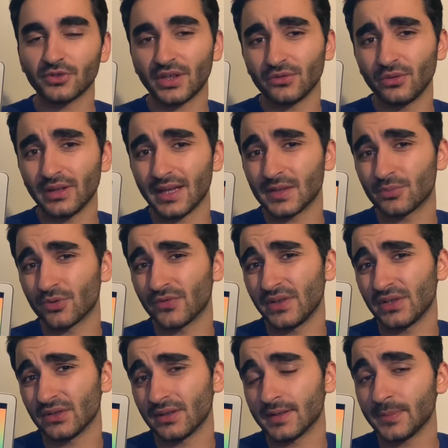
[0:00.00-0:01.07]
look as
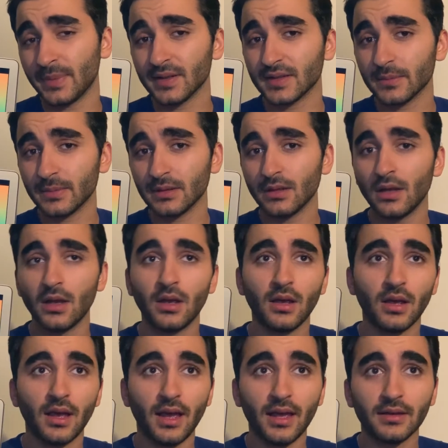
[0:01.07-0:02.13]
professional as possible,
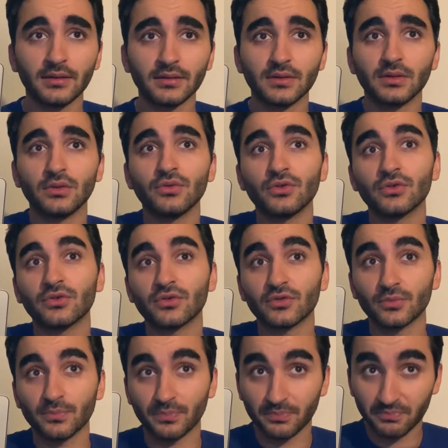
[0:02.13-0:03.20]
and you should
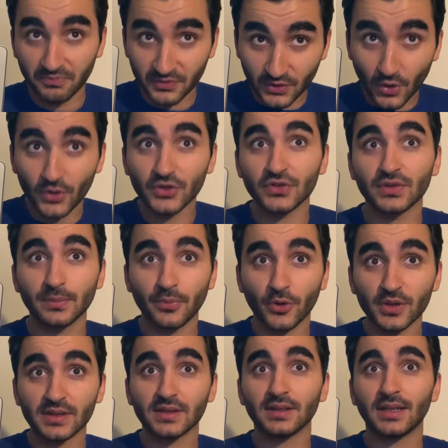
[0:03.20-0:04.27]
search the
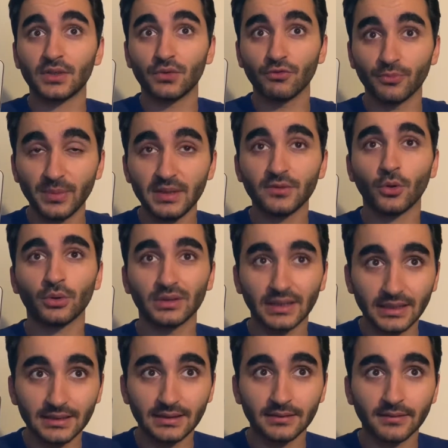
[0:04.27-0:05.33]
person that you will meet on
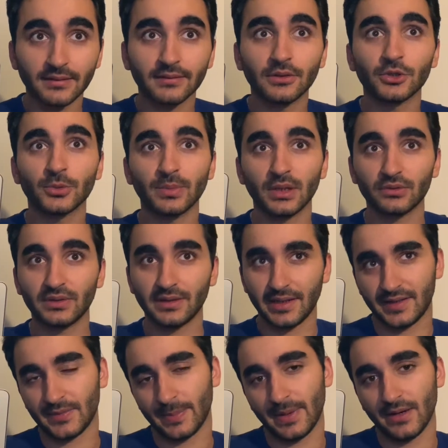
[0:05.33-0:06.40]
LinkedIn and learn about their
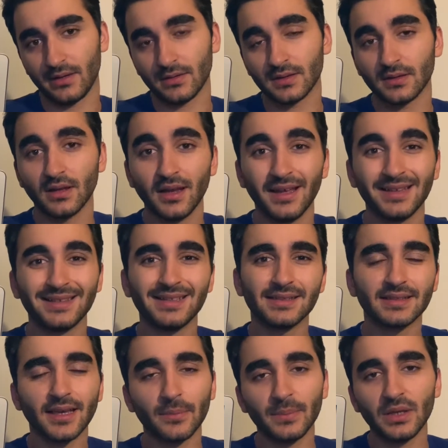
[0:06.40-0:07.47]
experience. This
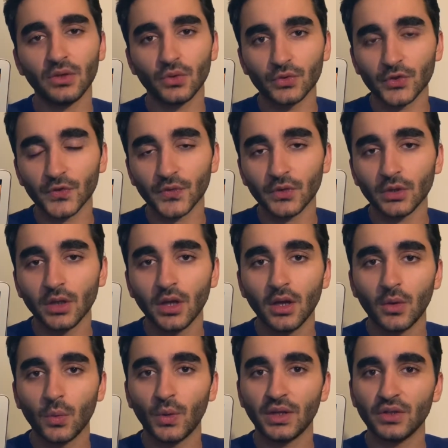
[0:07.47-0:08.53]
can be useful
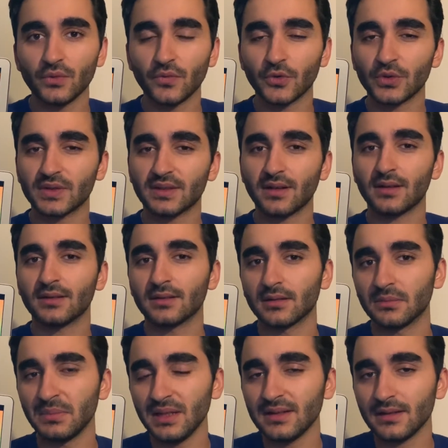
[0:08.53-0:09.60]
when you first start the
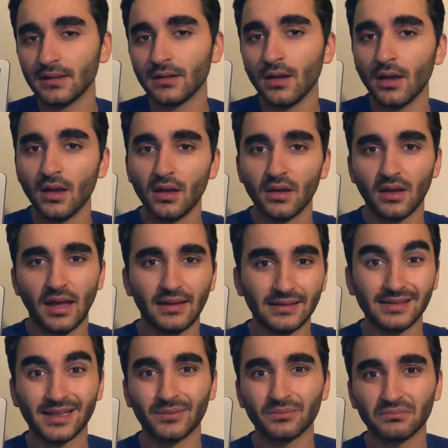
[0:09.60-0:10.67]
meeting, and it
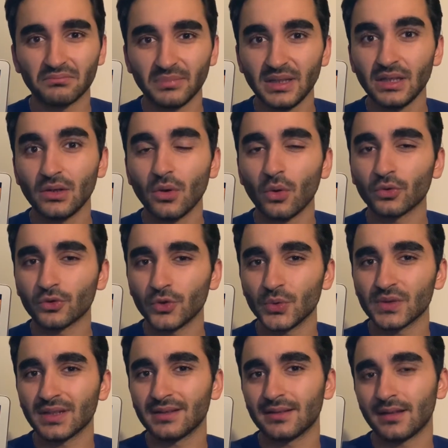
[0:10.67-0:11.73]
can be also used
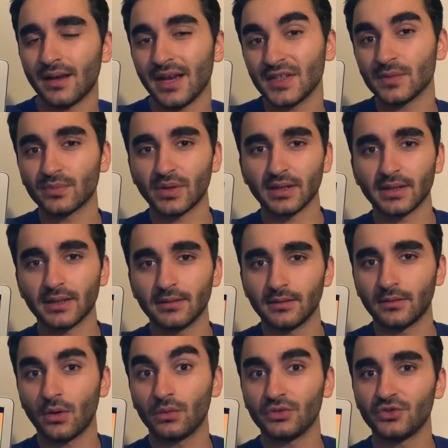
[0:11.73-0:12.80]
as an icebreaker, the
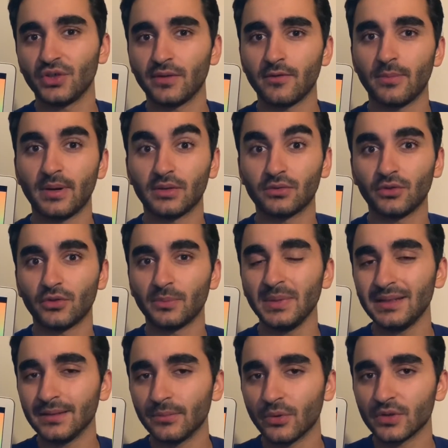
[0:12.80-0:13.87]
knowledge you have about your
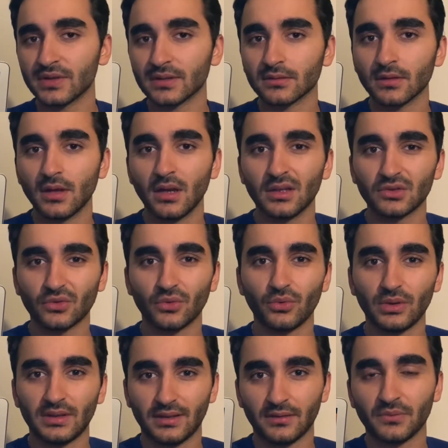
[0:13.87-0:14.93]
meeting person, so
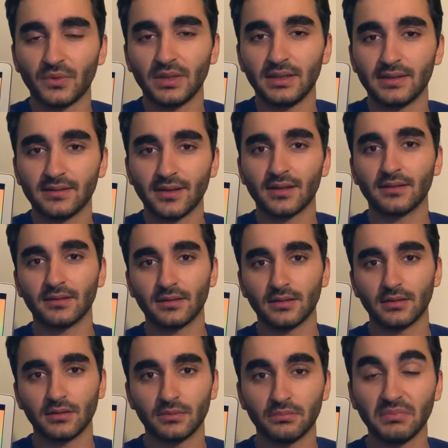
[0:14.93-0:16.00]
it can really start
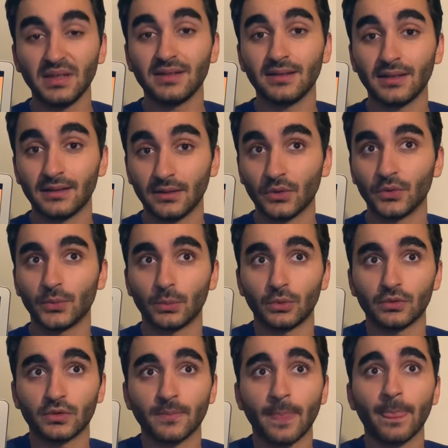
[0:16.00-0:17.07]
the meeting in a good mood.
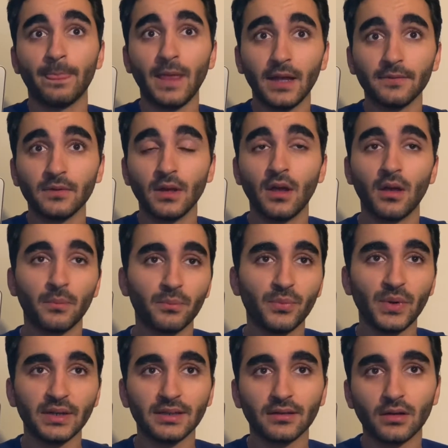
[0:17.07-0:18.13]
Then
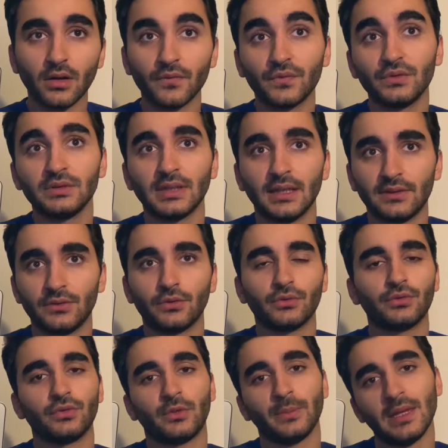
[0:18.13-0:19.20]
bring a confident attitude
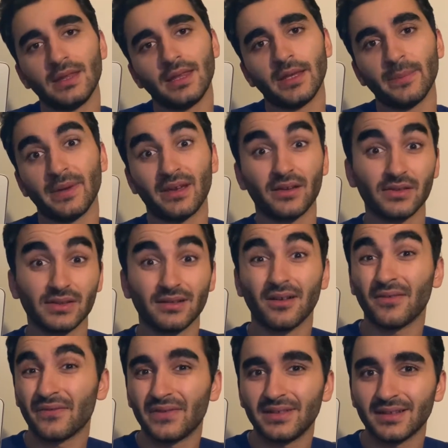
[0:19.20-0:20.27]
to the meeting, because
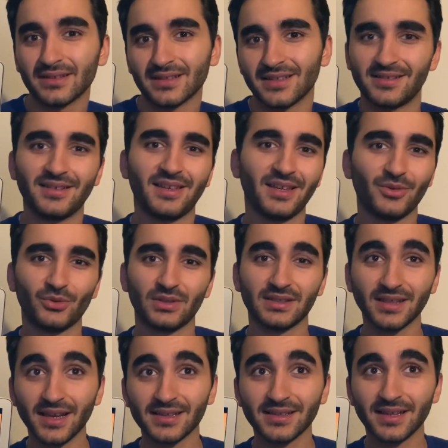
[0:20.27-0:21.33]
confidence is the key to the
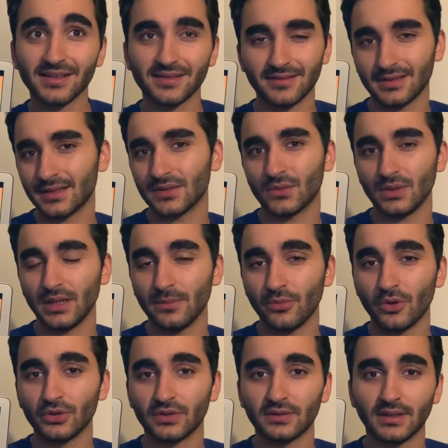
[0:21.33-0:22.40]
success. This is really
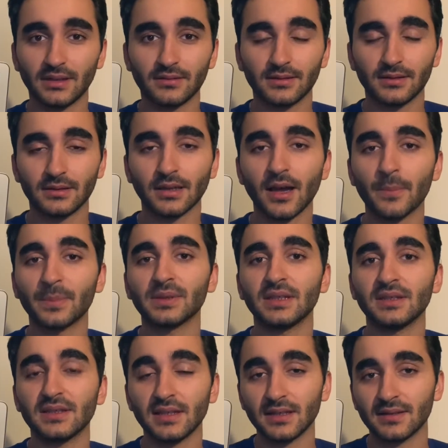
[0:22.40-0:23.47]
important that the company
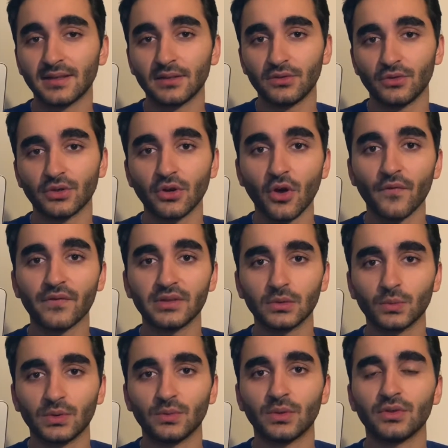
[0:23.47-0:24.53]
sees that you're confident
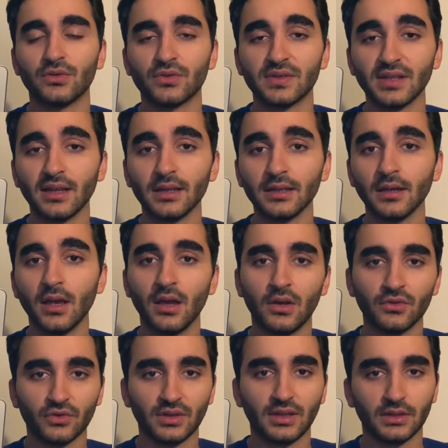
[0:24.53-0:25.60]
with what you're selling,
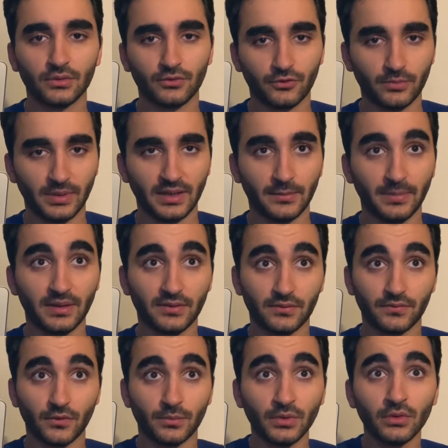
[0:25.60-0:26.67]
so they can also buy it better
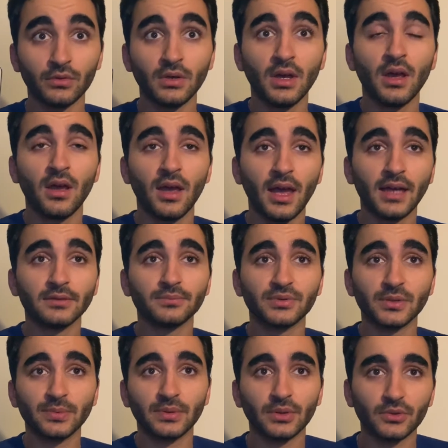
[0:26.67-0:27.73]
from you. And
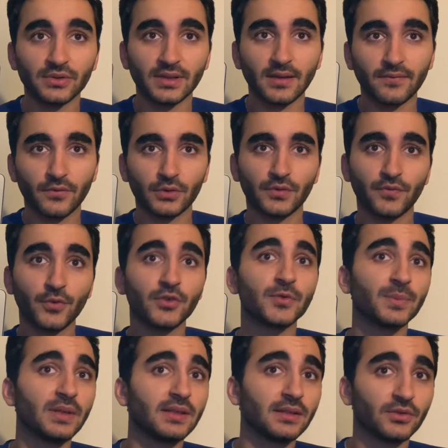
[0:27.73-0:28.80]
prepare yourself for the first
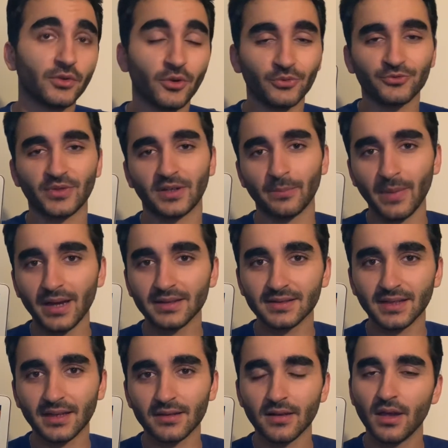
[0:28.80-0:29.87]
meeting to contract
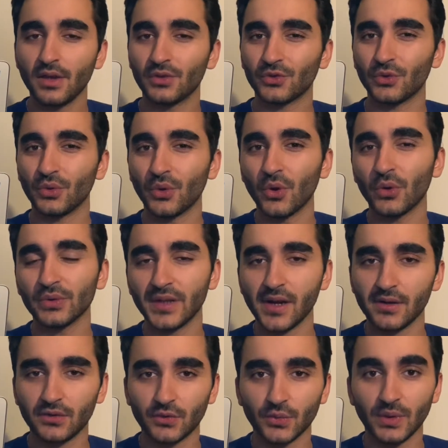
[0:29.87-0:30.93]
mindset, so you go there
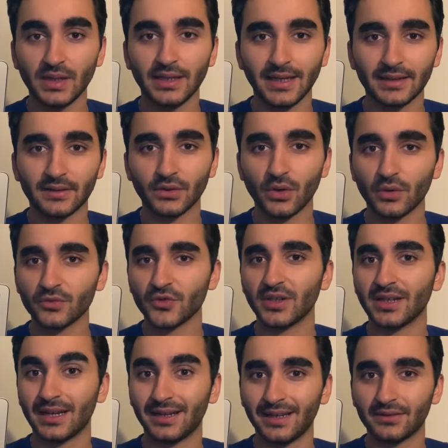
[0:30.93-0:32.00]
to really get the contract
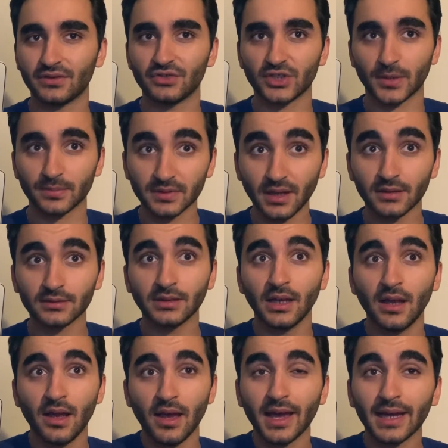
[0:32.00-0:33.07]
and get the job done.
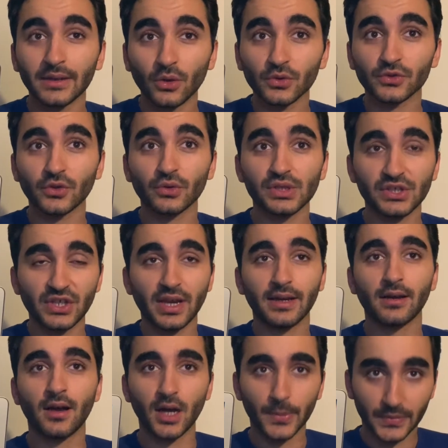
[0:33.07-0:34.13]
And also check
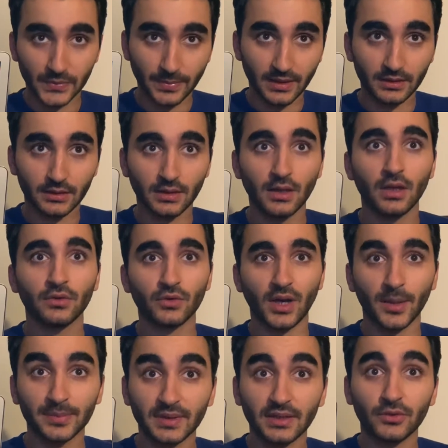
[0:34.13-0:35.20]
HubSpot to
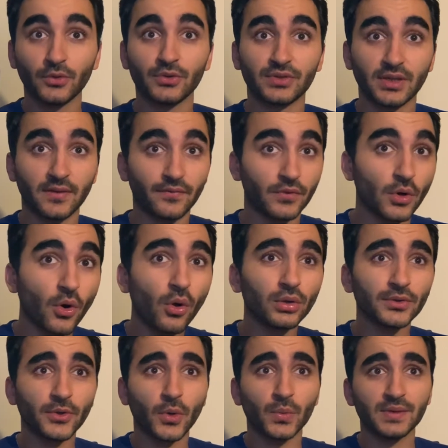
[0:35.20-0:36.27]
update yourself for all the
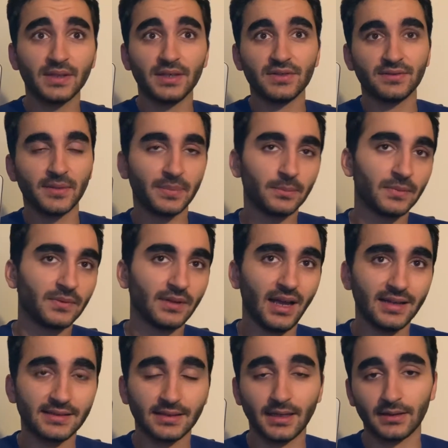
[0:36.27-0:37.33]
conversation happening between
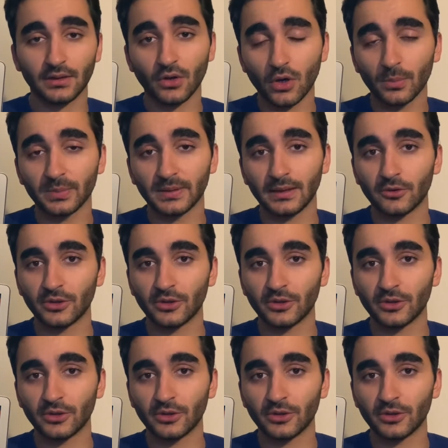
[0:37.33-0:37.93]
Isaac and the company or